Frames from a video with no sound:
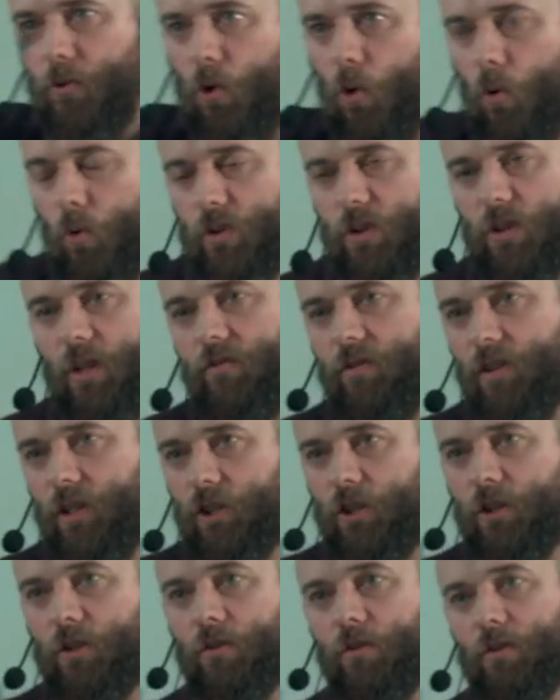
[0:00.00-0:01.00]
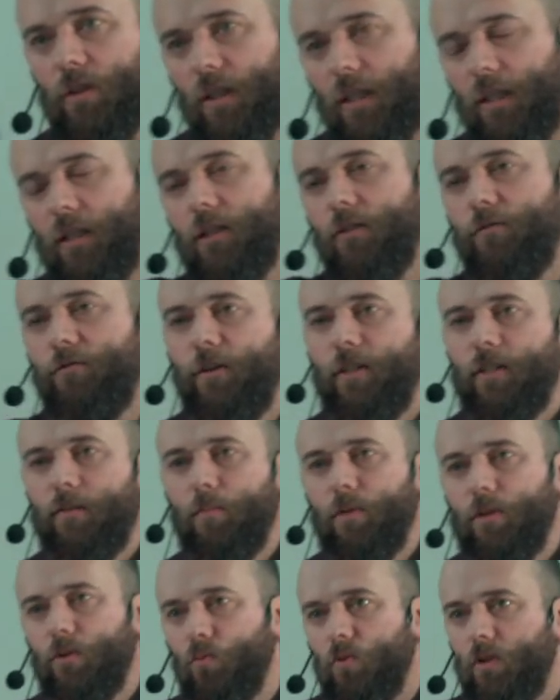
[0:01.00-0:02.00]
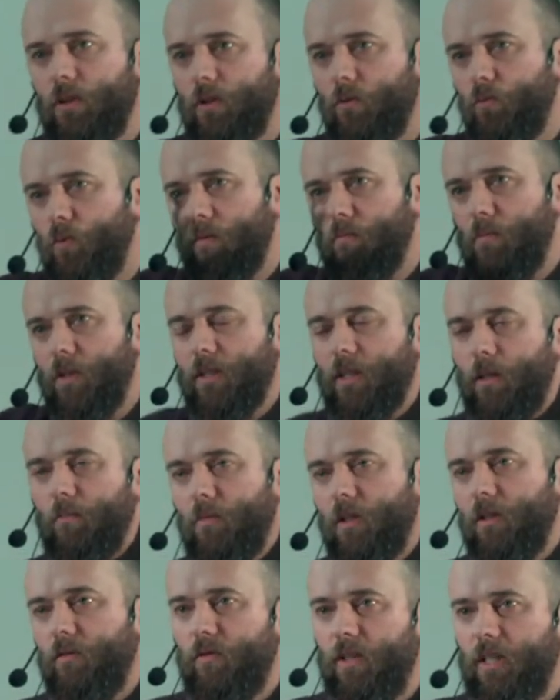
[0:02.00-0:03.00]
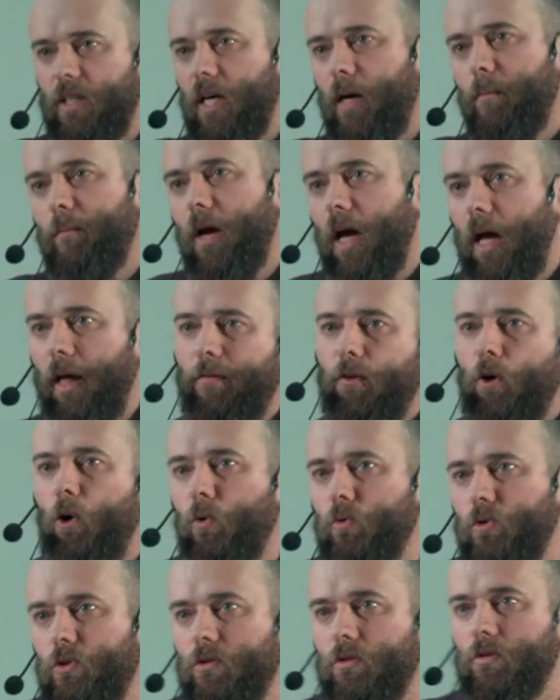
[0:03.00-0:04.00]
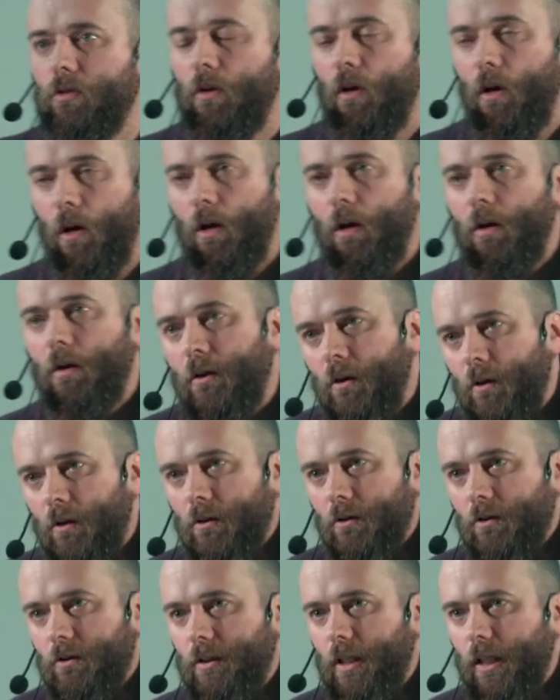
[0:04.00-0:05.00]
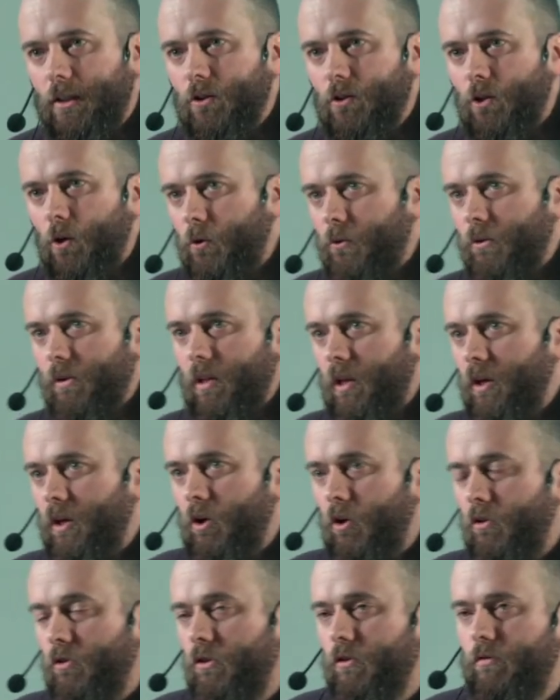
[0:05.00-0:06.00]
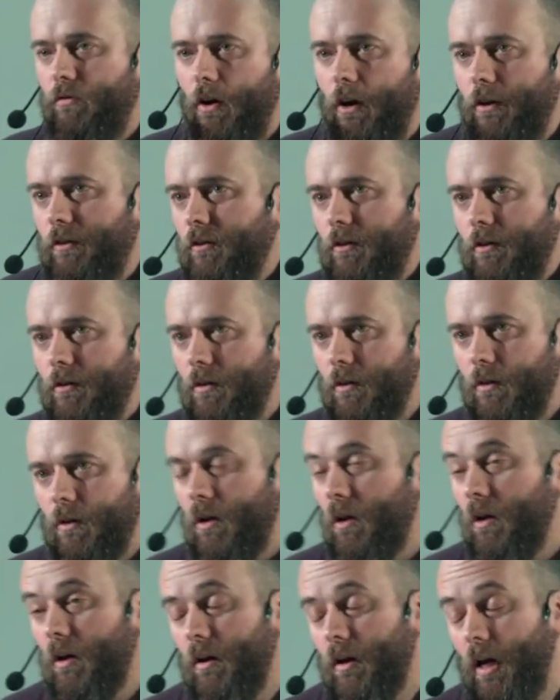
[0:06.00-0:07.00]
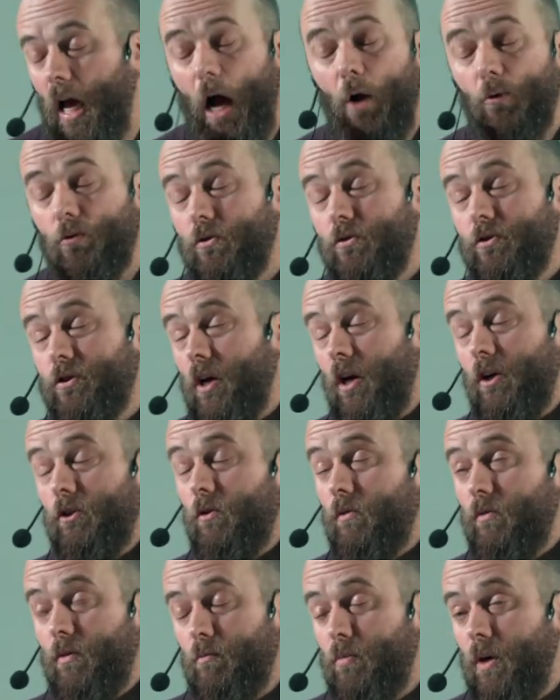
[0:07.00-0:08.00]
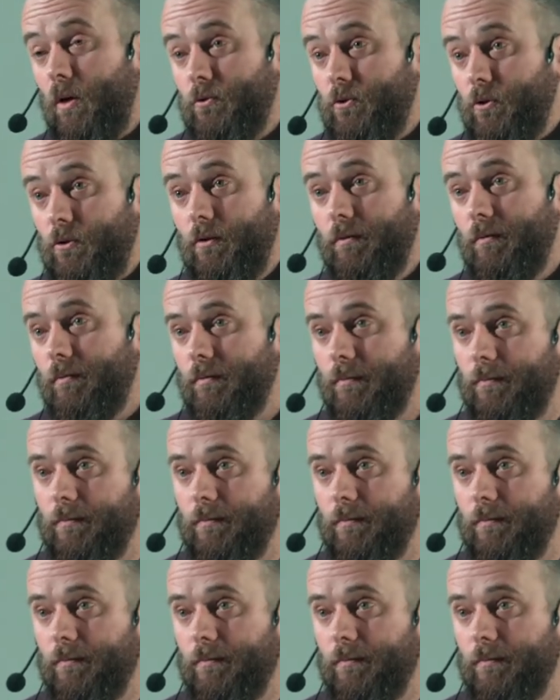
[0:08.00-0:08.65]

out the host definition, the interface between the WebAssembly VM and the host, because that's currently undefined uh, outside of a browser.